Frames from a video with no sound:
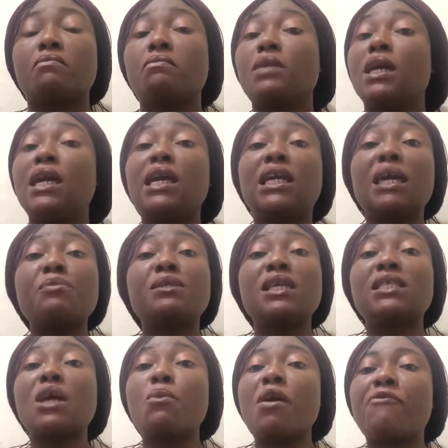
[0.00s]
He keeps it
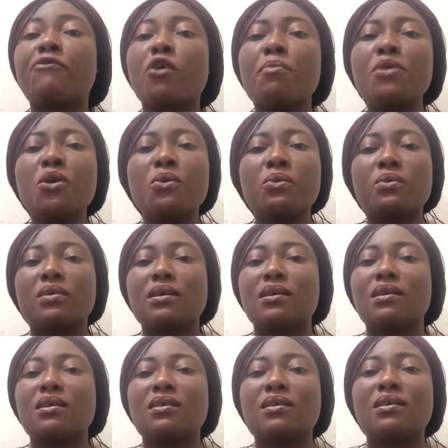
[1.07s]
away from you,
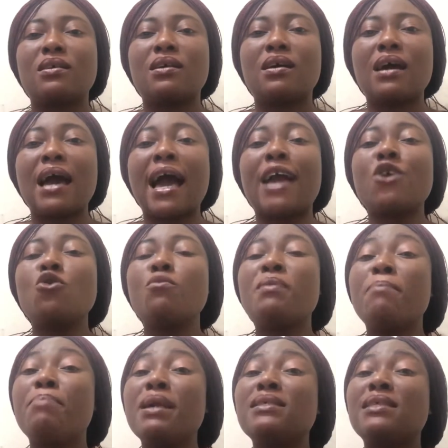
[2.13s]
and you'll be
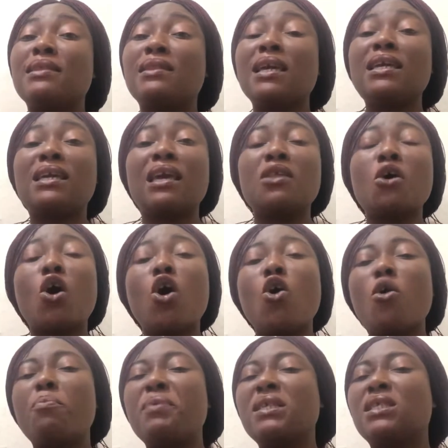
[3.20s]
busy thinking all
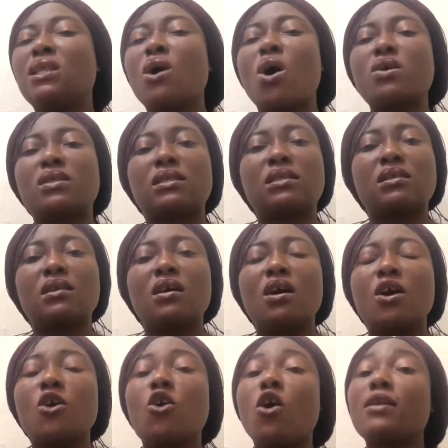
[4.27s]
hope is lost.
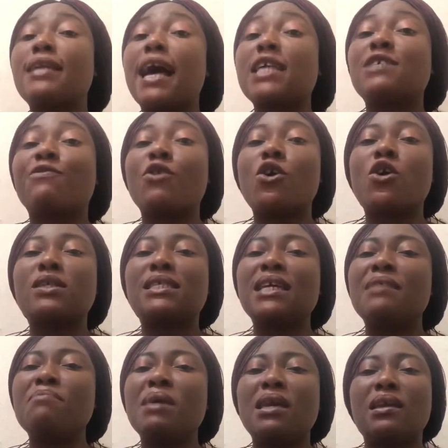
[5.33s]
God has
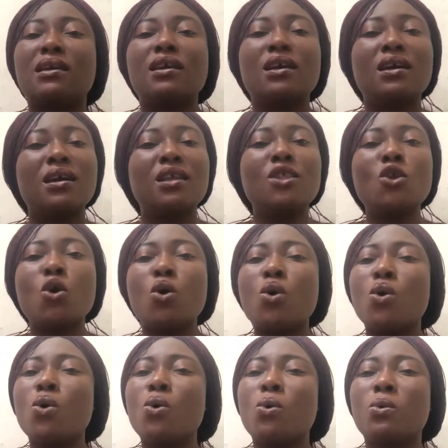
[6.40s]
forgotten me.
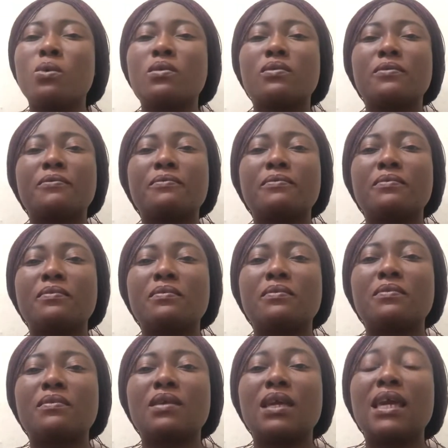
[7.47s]
No.
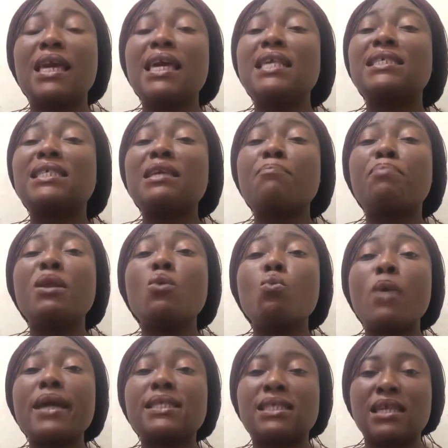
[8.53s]
He is simply
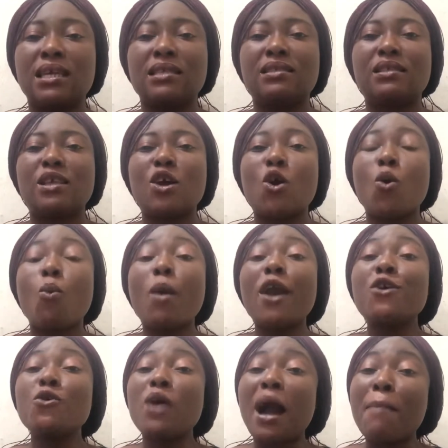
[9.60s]
waiting when
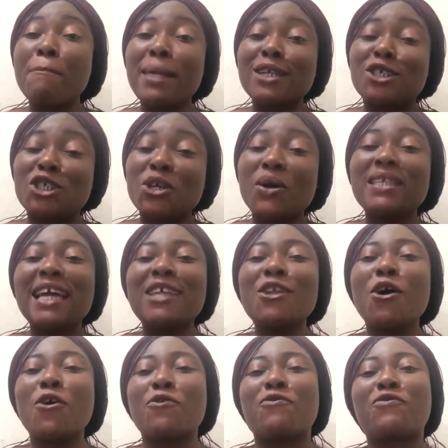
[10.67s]
you are matured
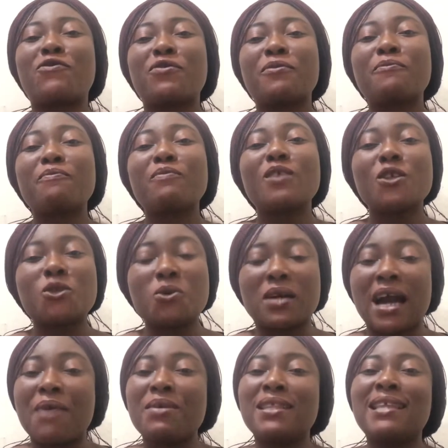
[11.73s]
enough to
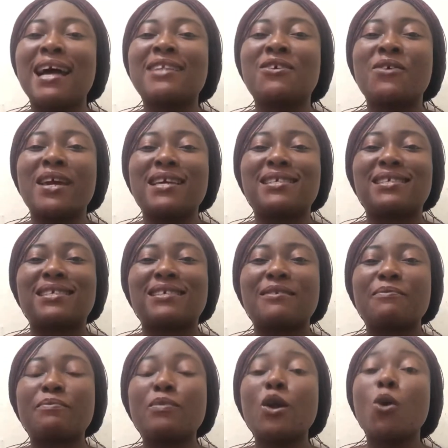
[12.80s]
carry that grace.
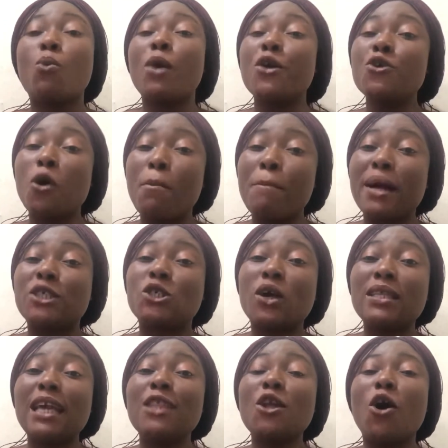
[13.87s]
When you're matured
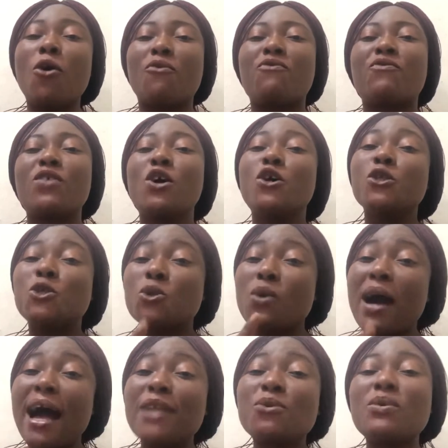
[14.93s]
enough to
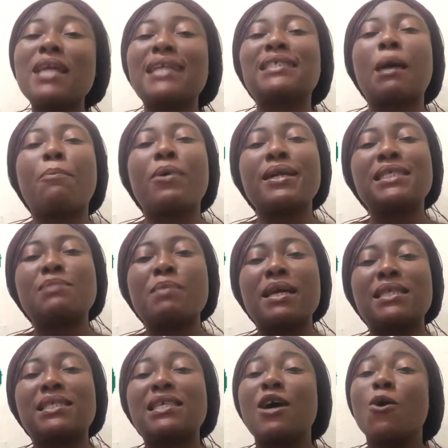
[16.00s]
handle that
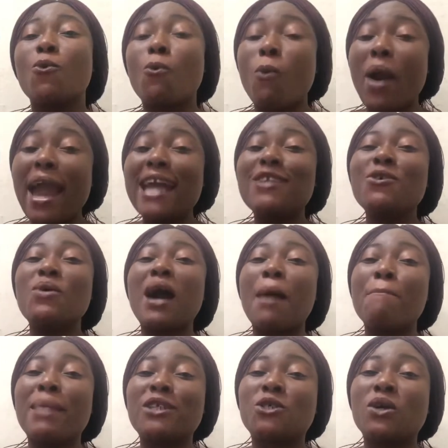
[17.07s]
appointment. When you are
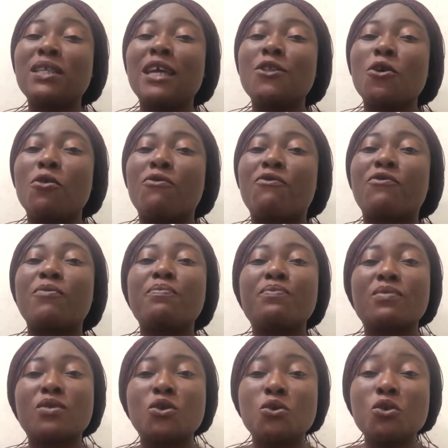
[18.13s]
matured enough
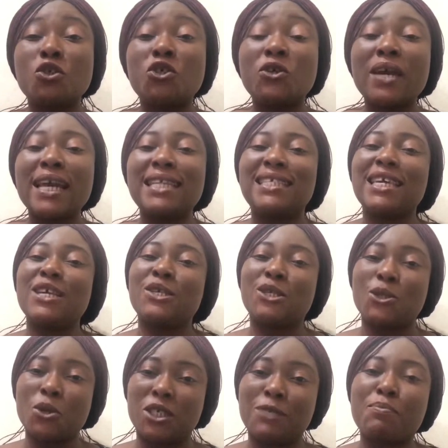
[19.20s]
to trade in
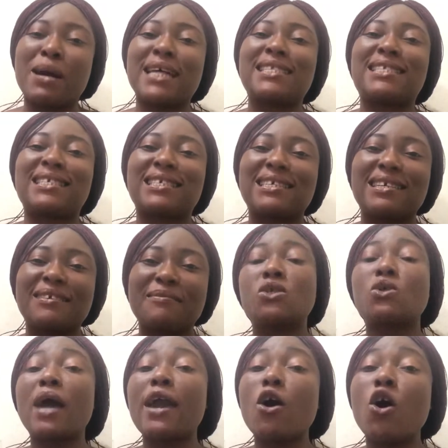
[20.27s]
such paths. So
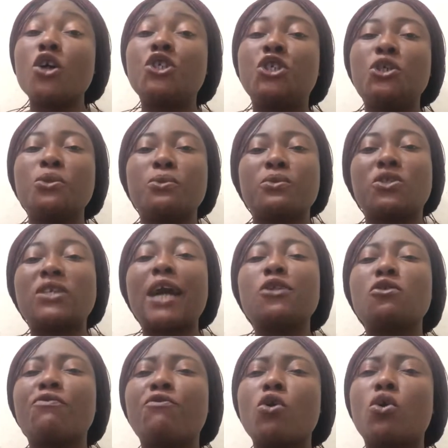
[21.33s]
I urge you, try to
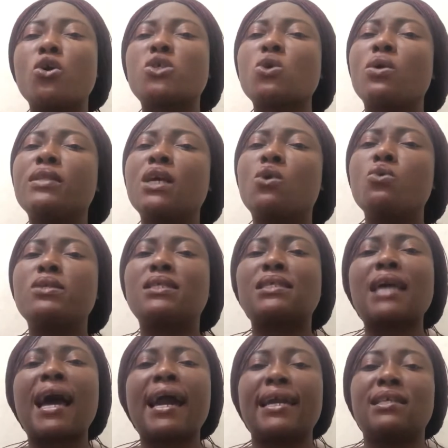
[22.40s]
focus on the good
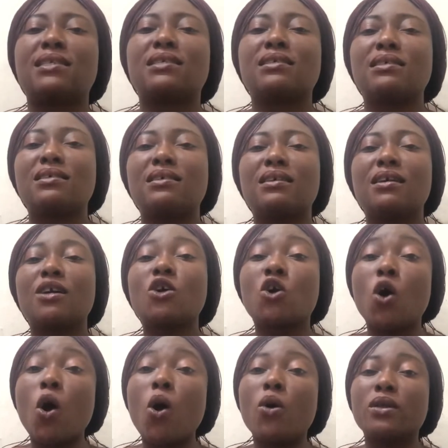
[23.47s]
side.
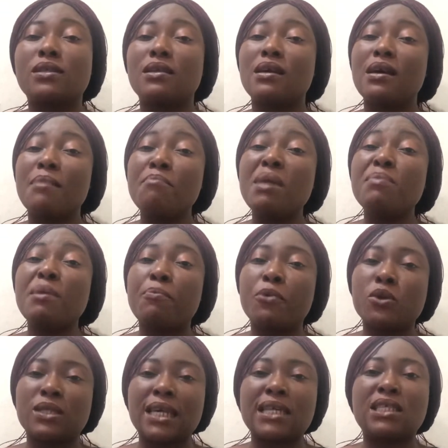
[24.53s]
God may be
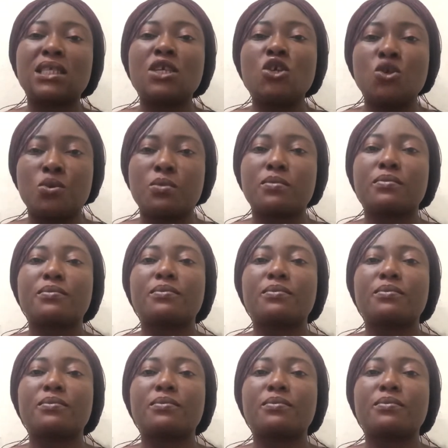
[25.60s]
protecting you.